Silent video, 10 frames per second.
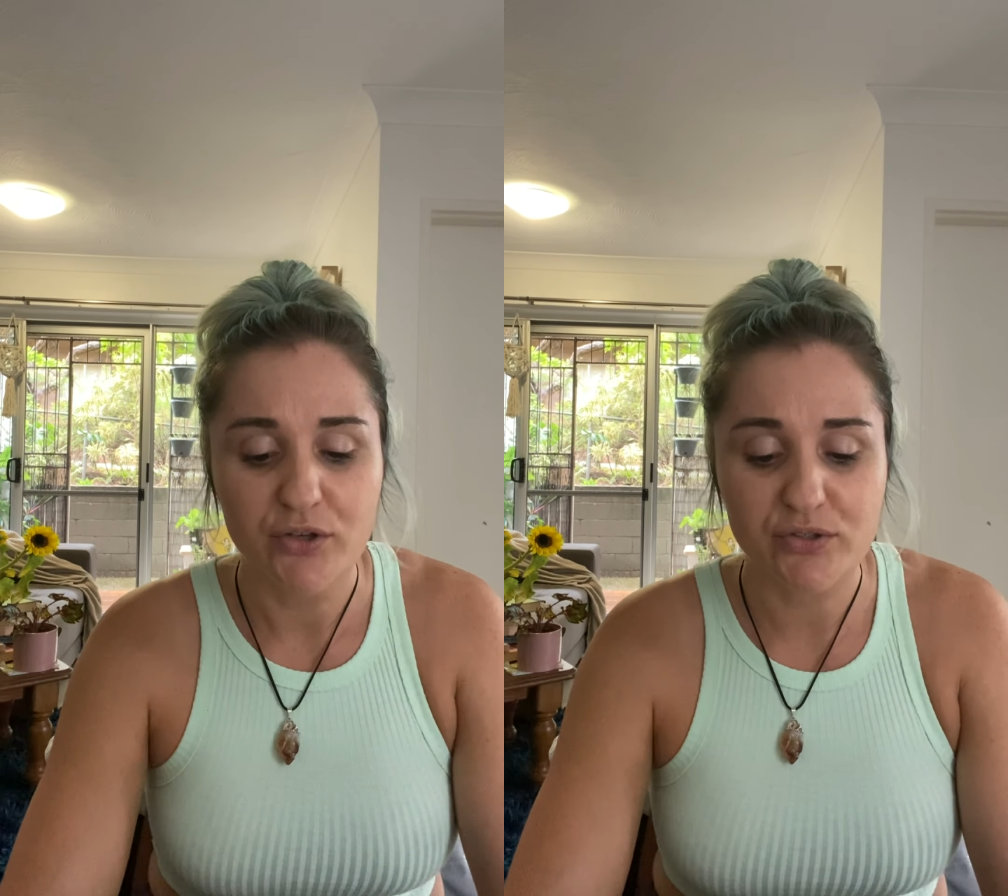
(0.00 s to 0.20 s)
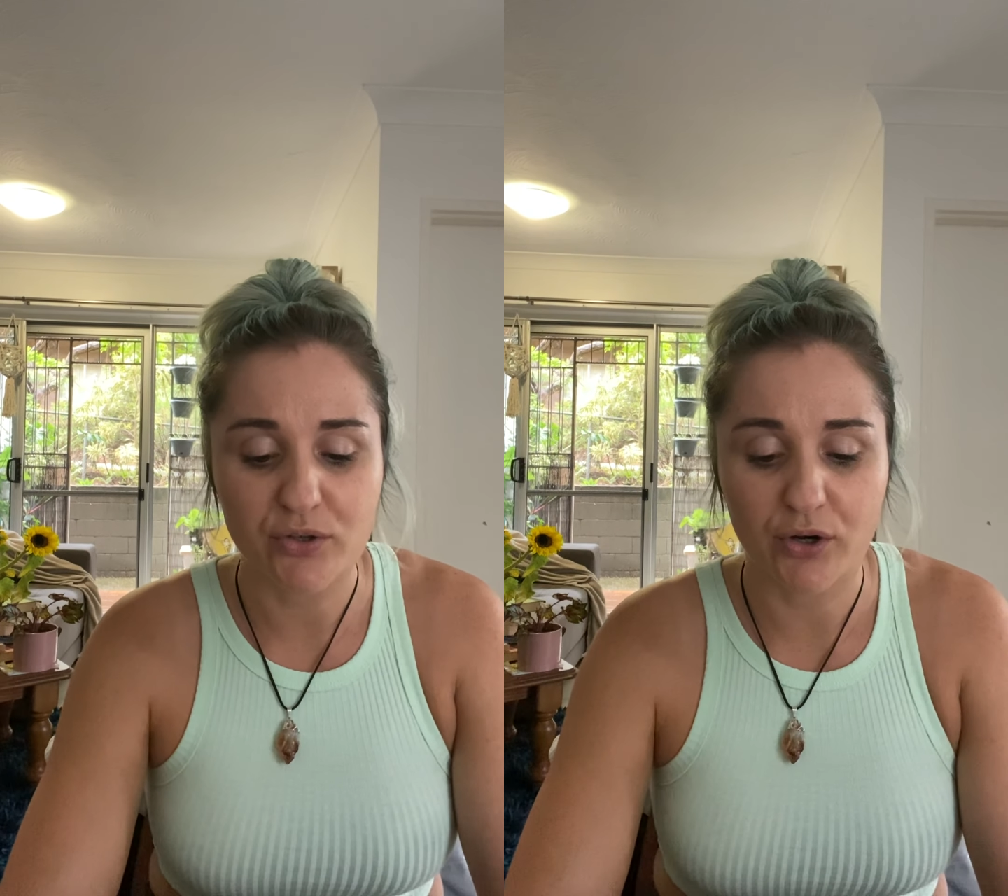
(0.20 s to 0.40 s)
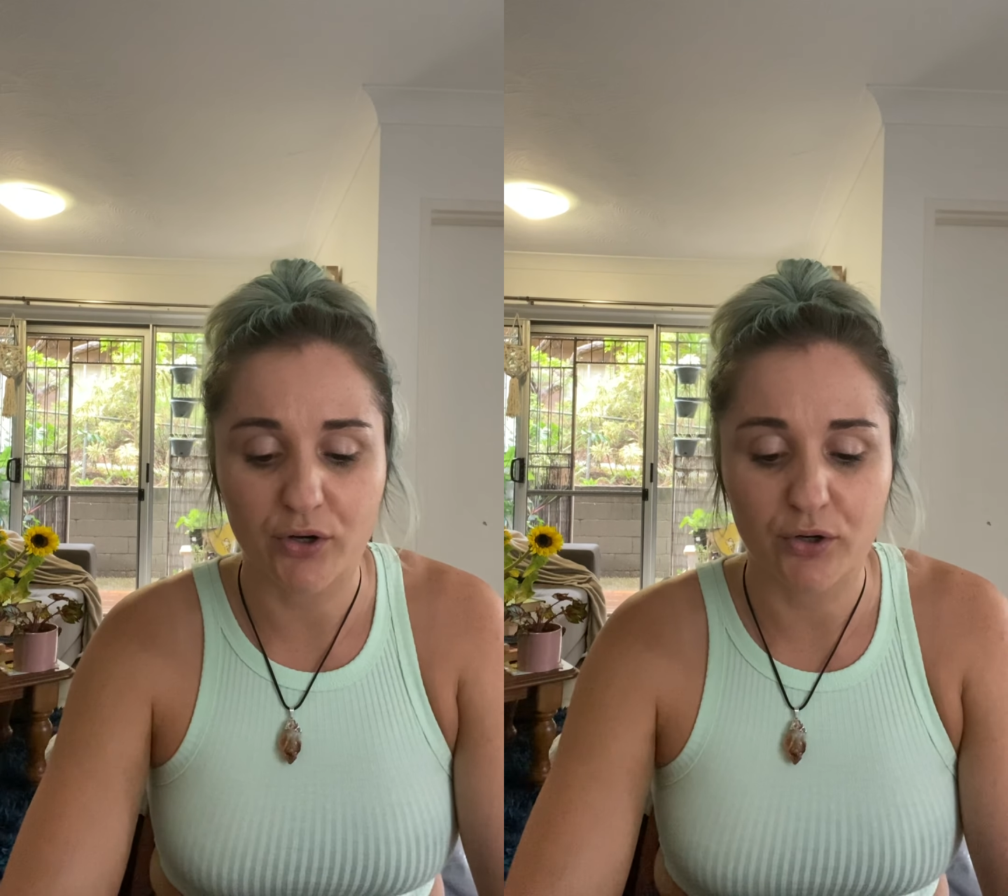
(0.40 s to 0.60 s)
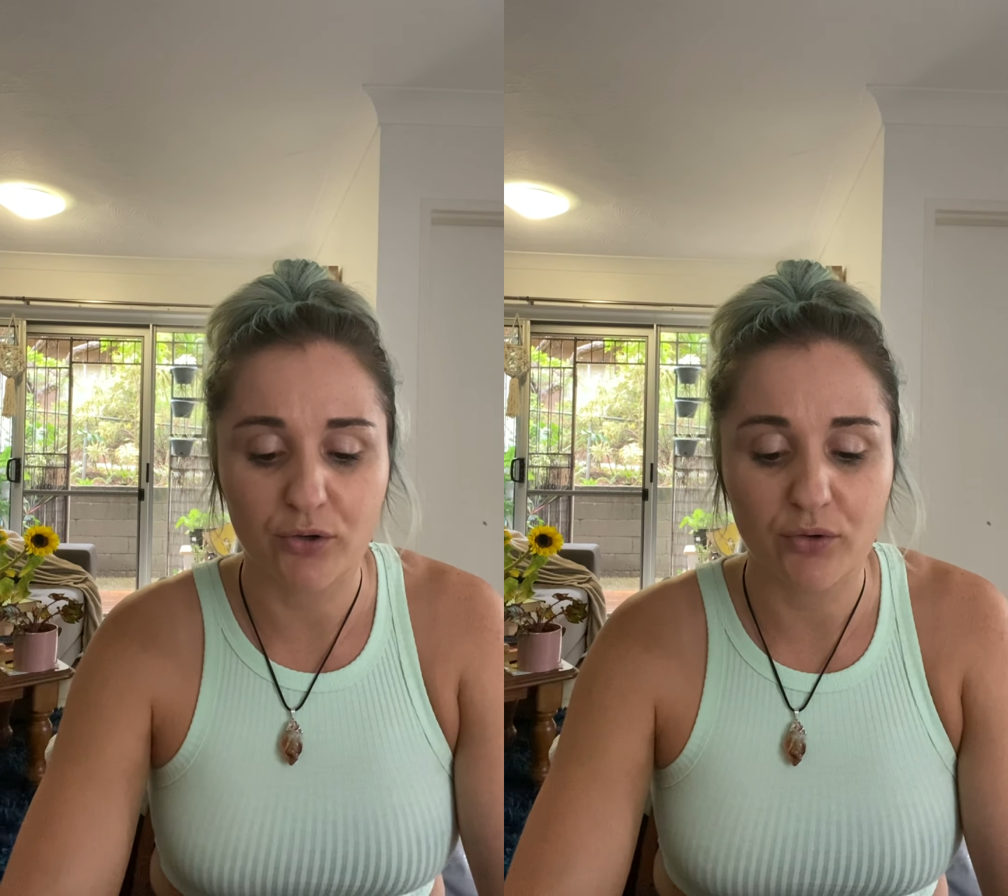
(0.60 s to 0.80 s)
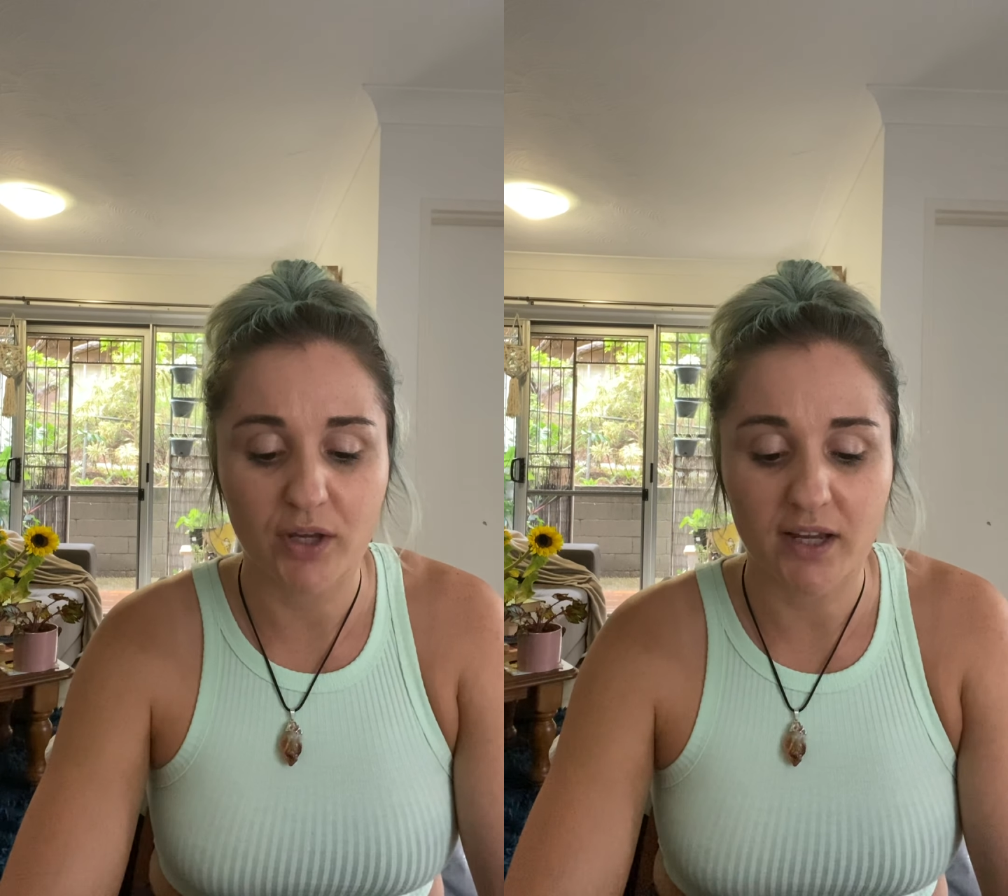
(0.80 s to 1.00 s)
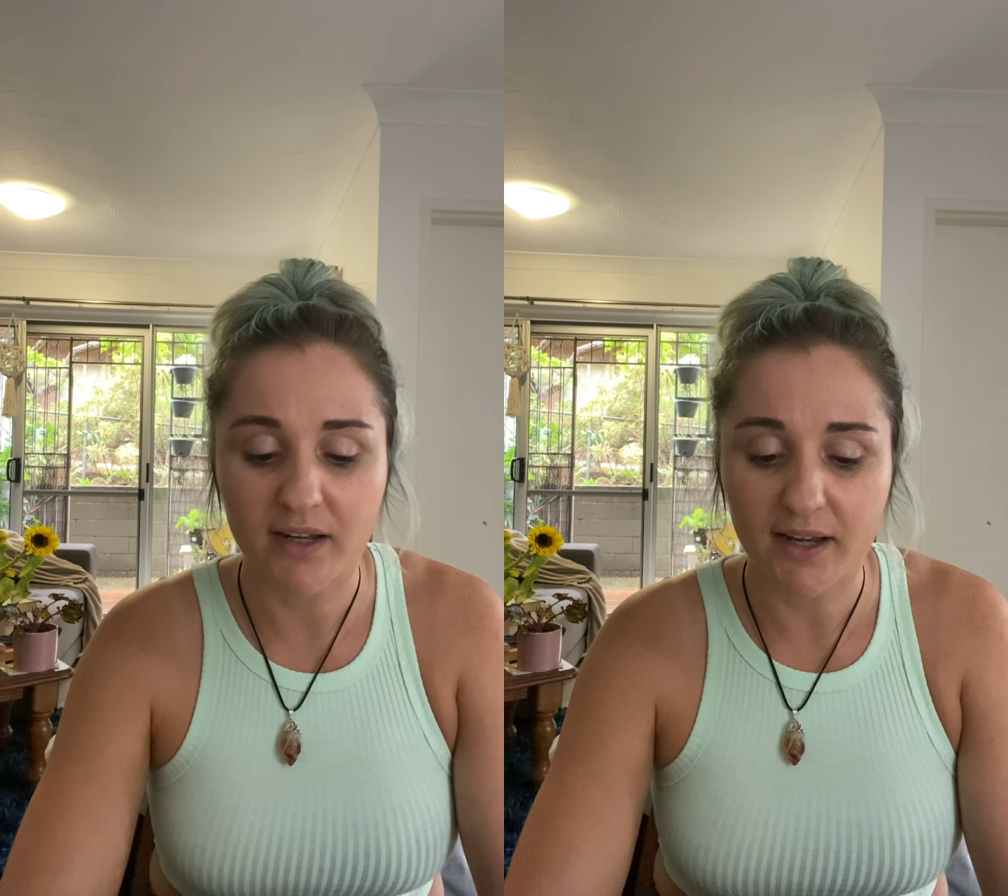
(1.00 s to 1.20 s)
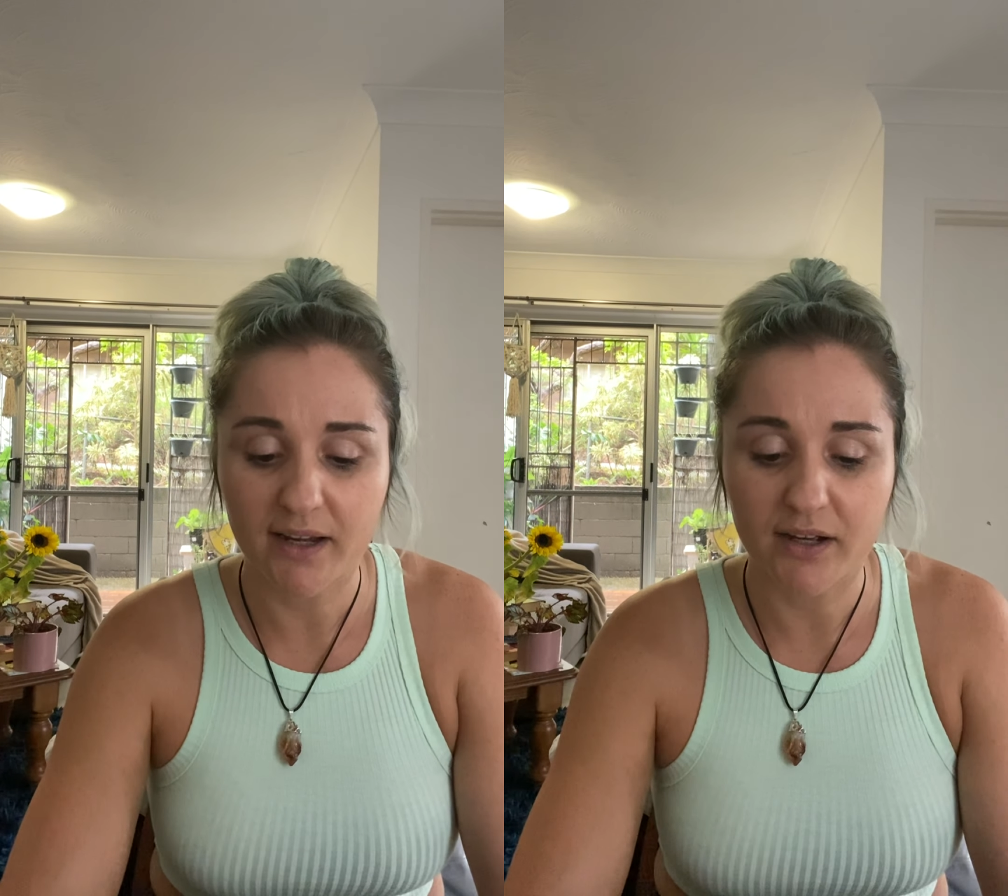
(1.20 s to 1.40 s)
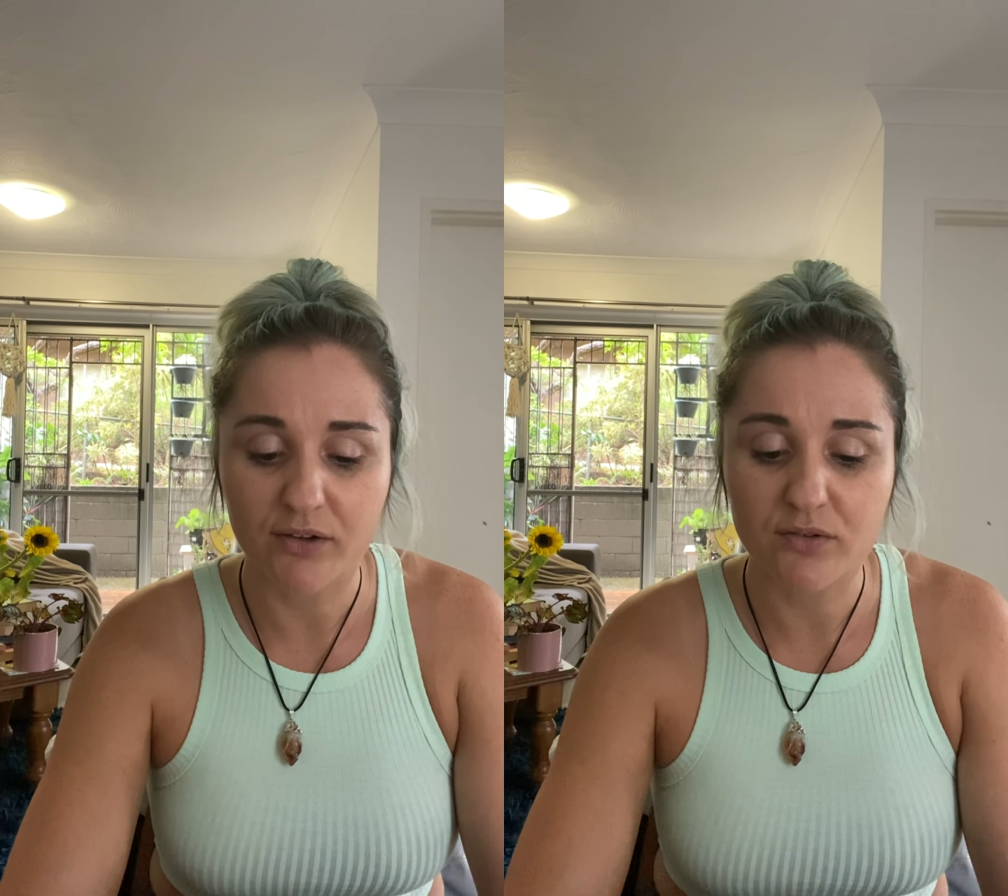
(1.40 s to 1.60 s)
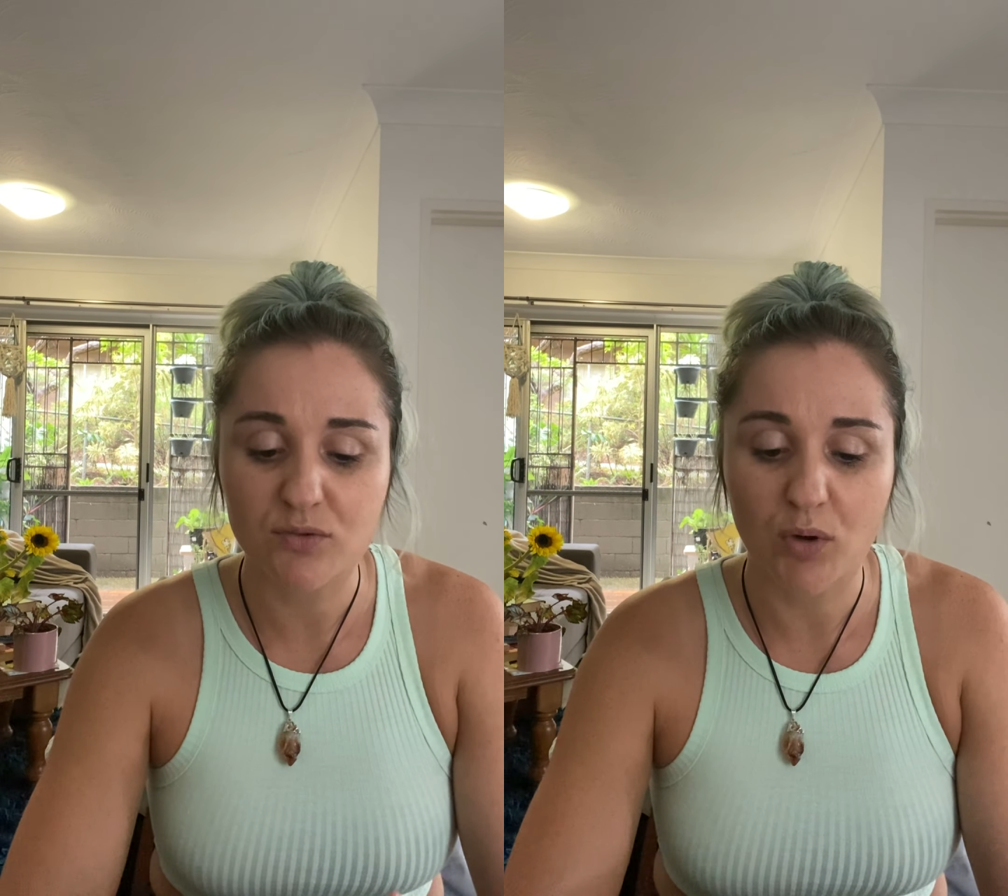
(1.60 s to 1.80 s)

So in ours,